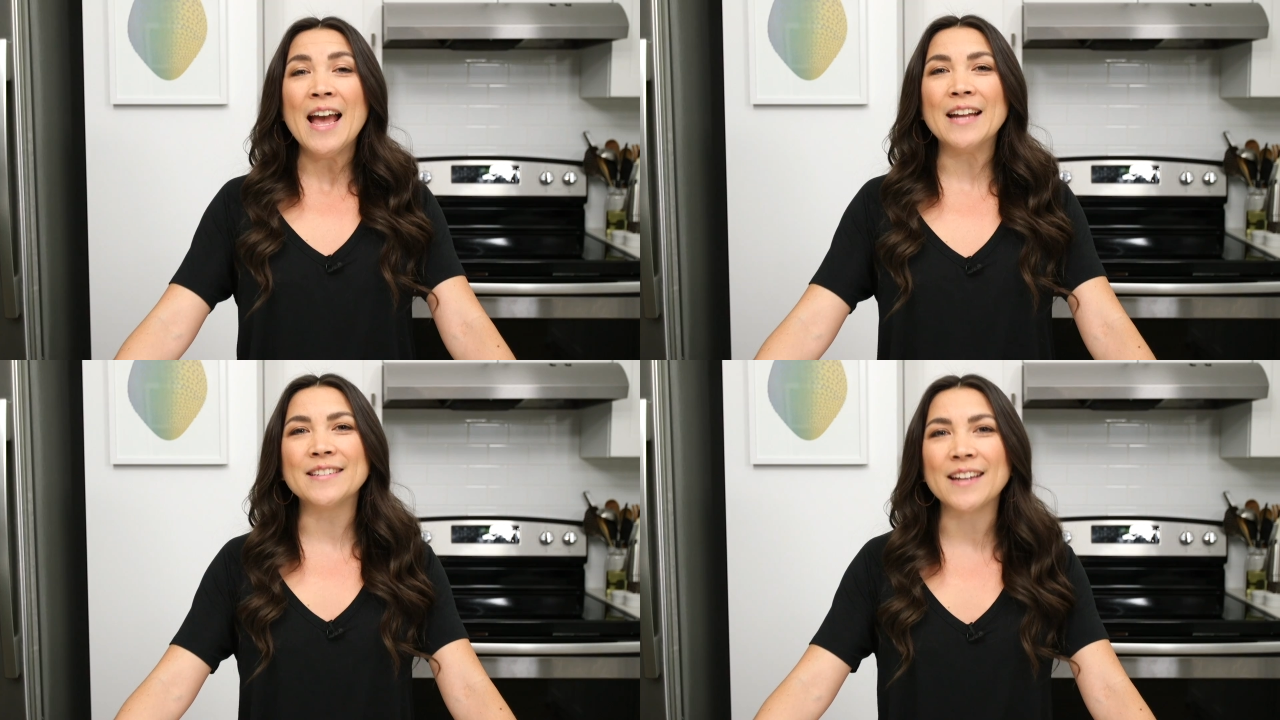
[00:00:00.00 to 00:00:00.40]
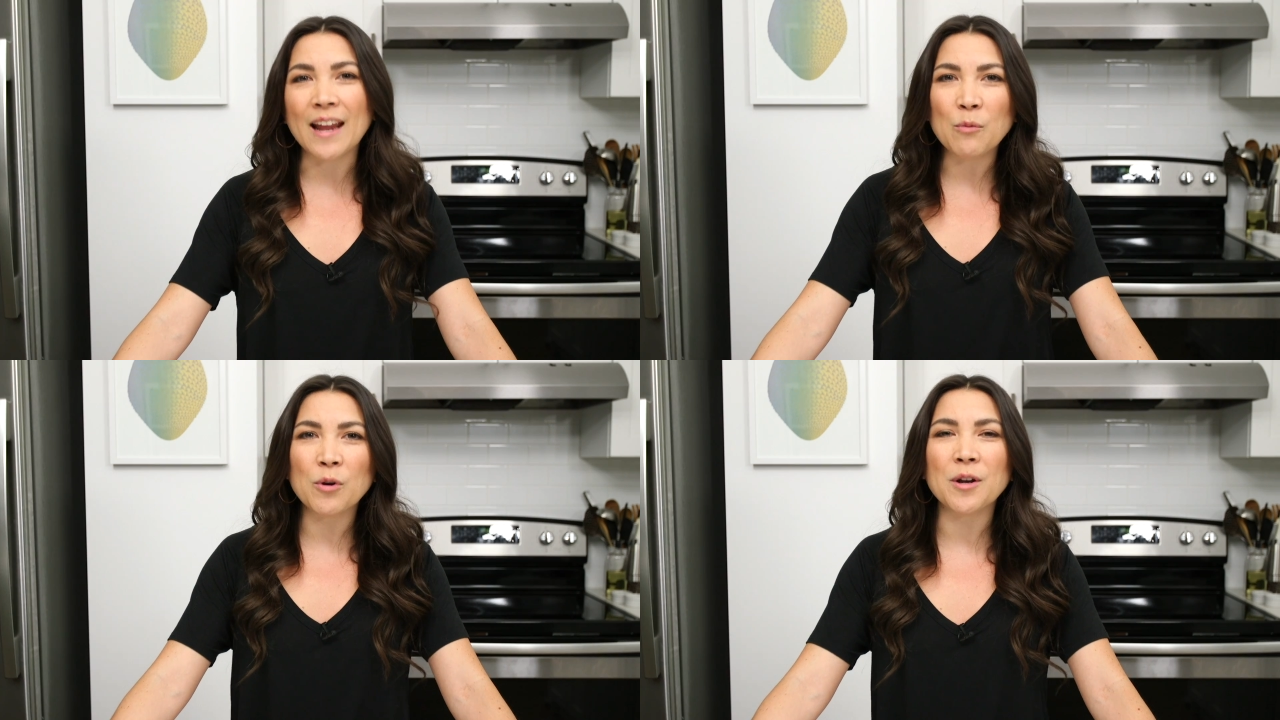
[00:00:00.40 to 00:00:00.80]
and
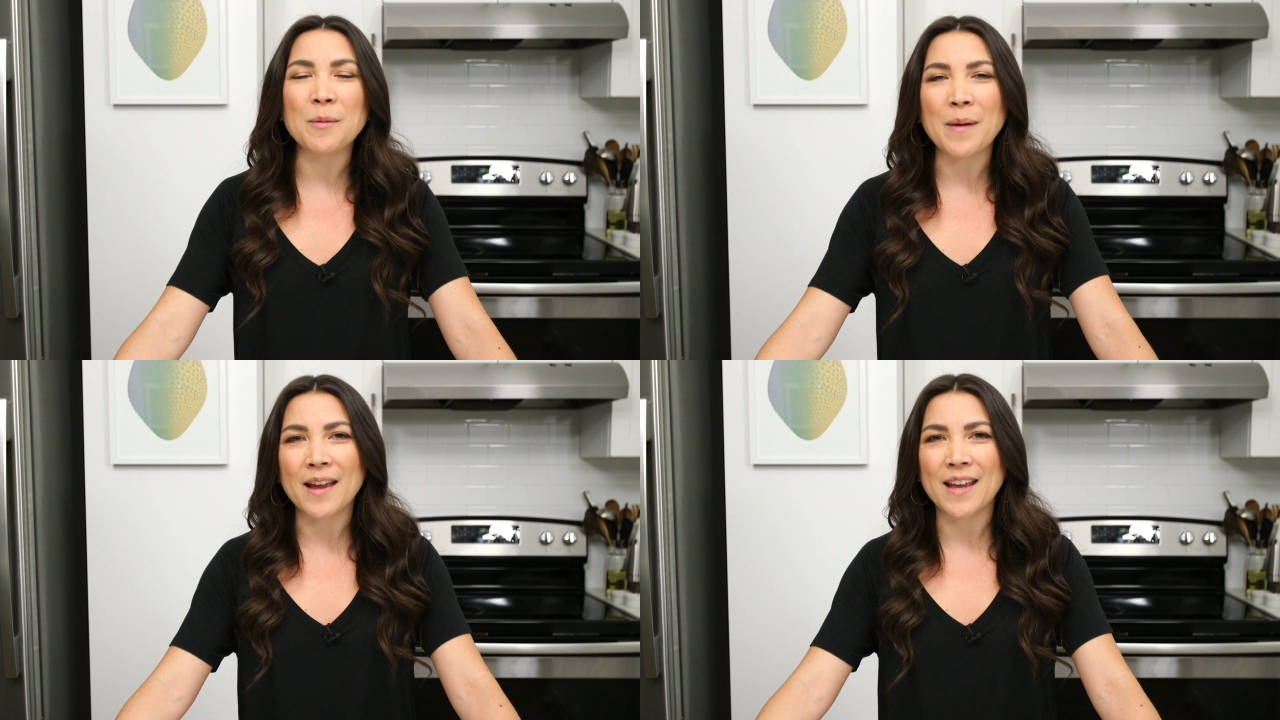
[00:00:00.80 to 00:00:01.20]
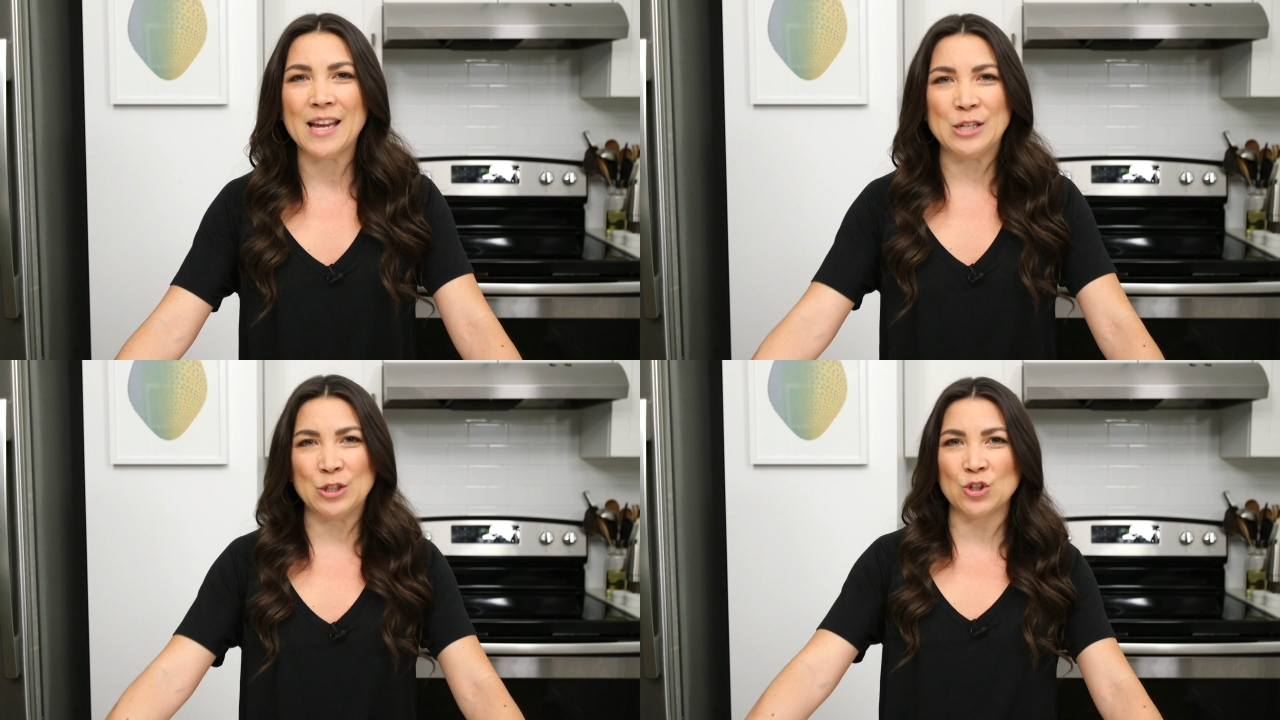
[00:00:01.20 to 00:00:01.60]
today we're gonna make
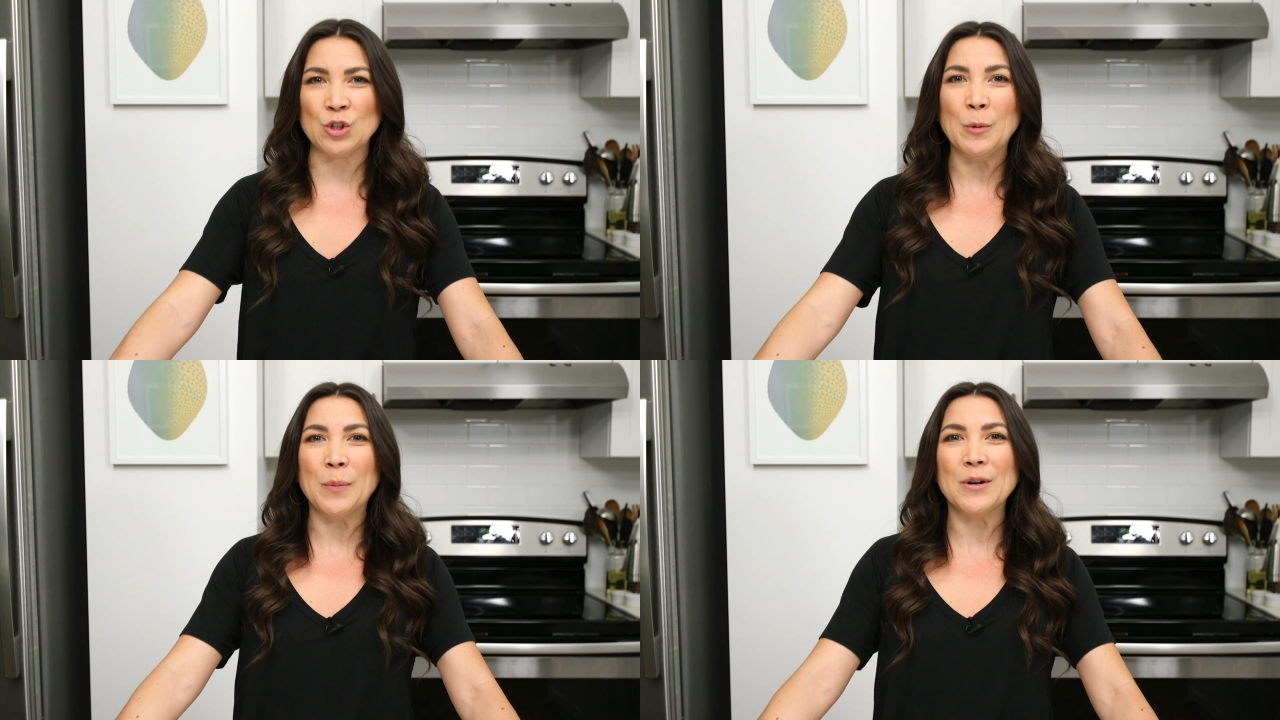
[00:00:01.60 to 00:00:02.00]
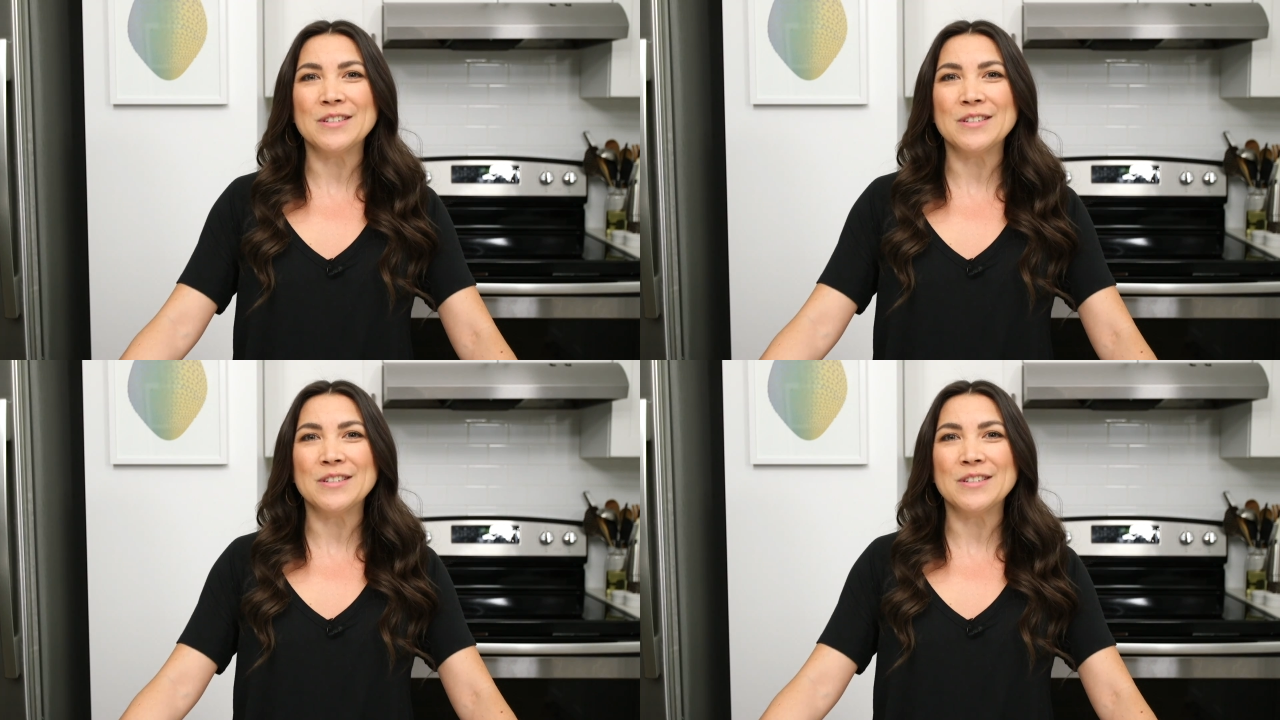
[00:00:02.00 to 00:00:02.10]
a super